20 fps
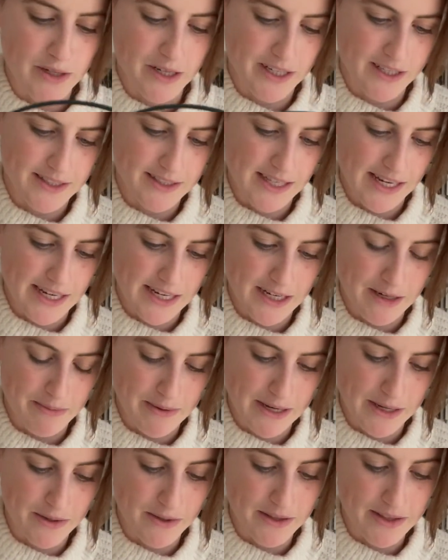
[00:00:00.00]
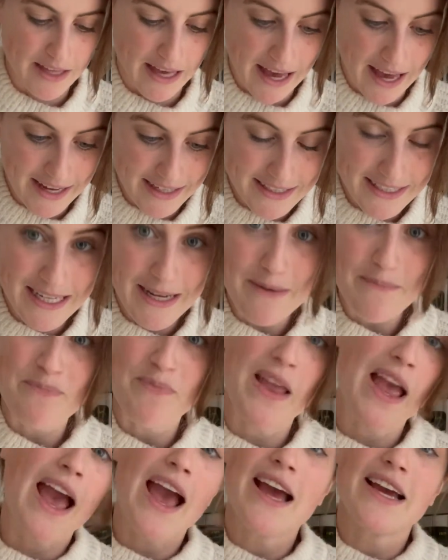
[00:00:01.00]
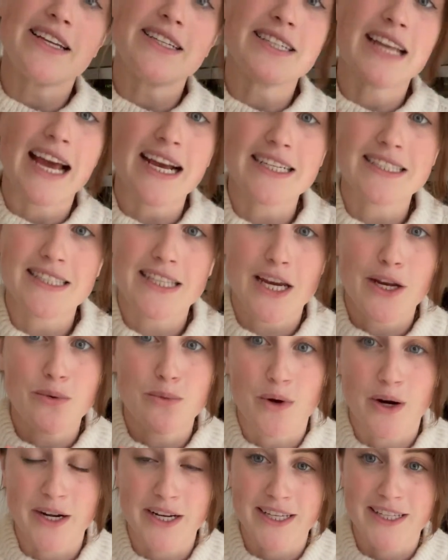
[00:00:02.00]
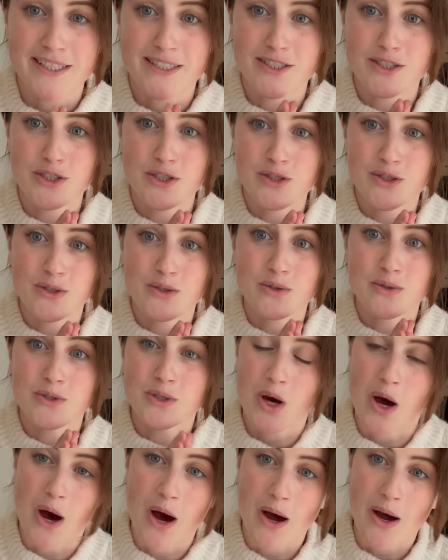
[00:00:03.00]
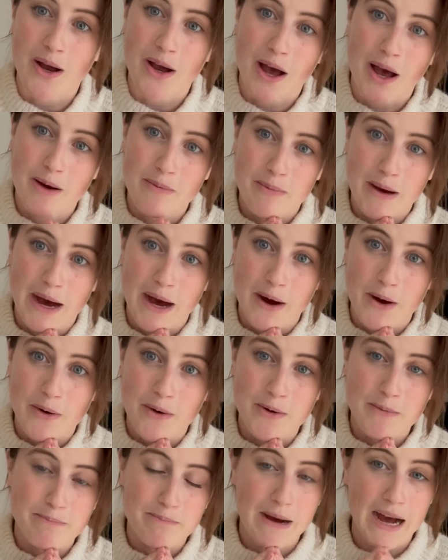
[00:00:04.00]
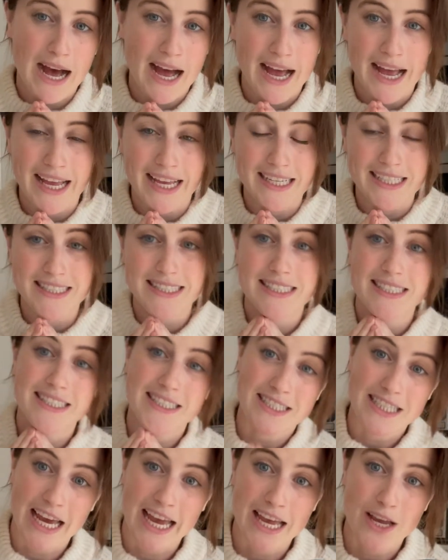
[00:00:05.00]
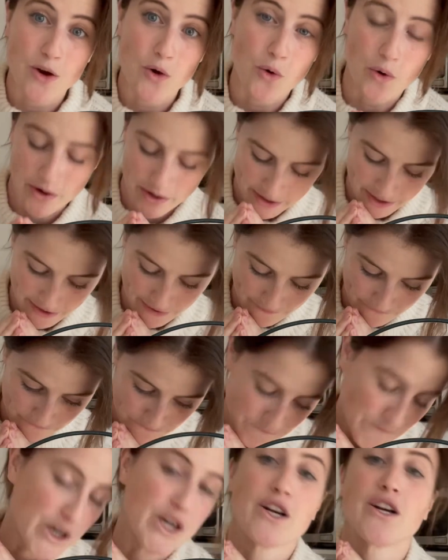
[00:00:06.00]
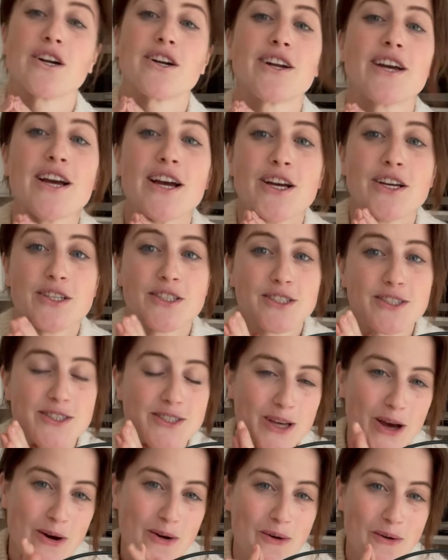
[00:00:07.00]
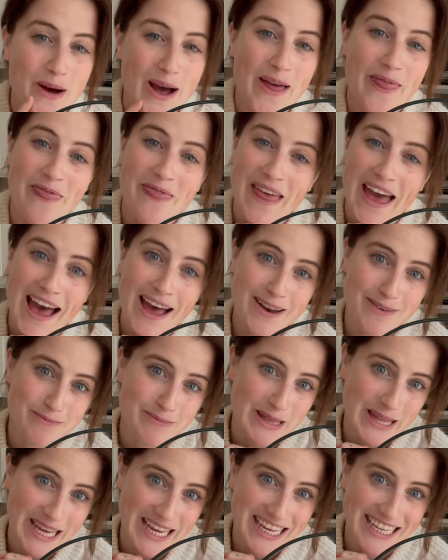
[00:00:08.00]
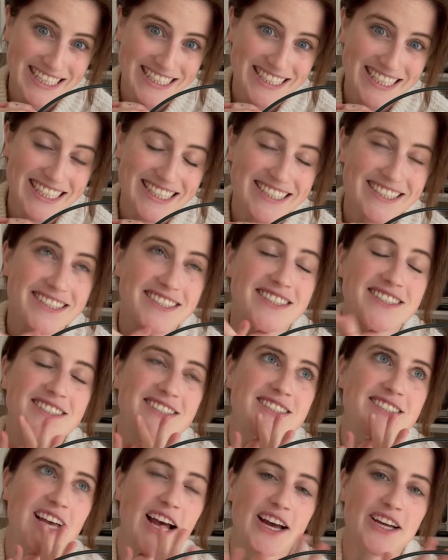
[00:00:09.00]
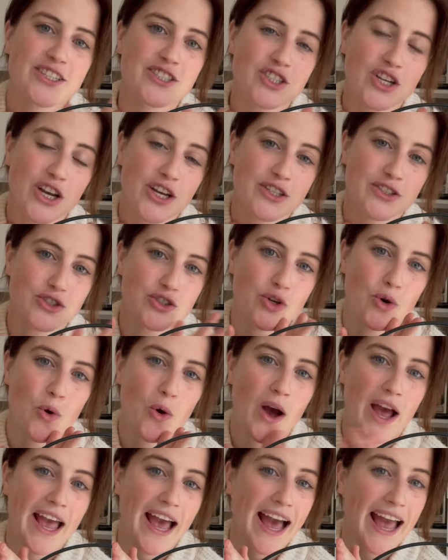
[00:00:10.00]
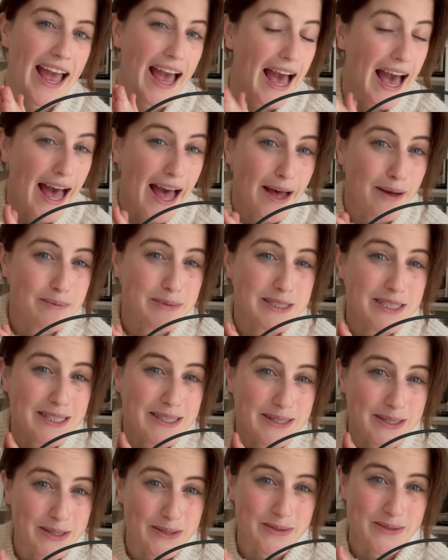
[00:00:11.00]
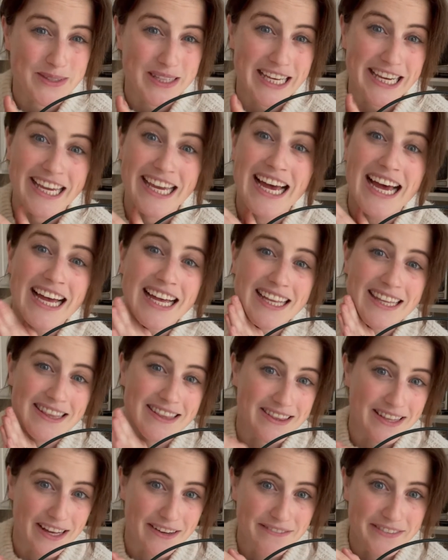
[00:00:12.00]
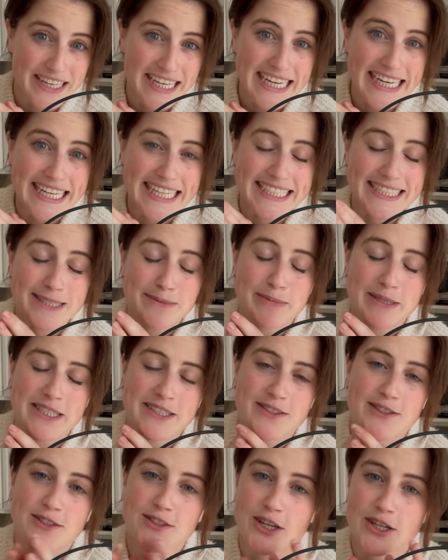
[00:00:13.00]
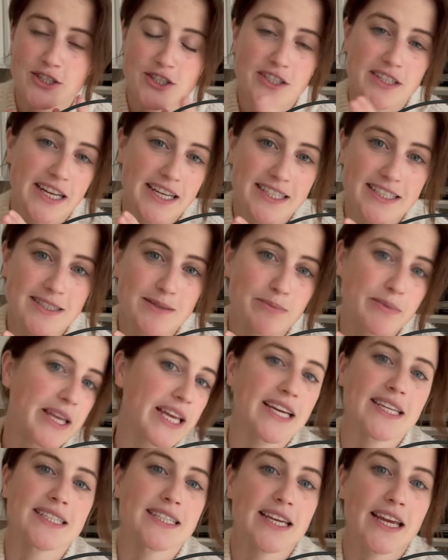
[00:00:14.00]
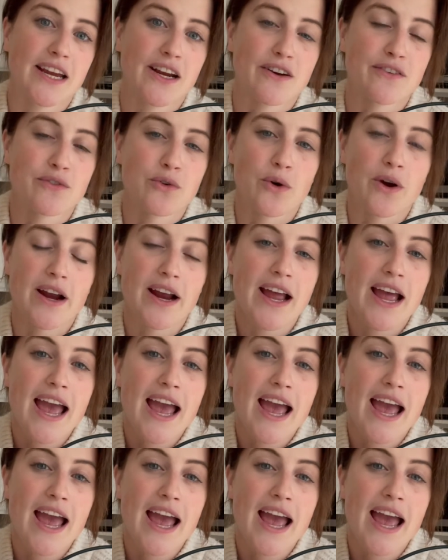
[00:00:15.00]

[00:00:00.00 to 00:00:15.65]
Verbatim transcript: excited about that. Next, I wanted to talk about my staghorn fern. So that plant is such a joy. I absolutely love it. It's been such a nice plant to care for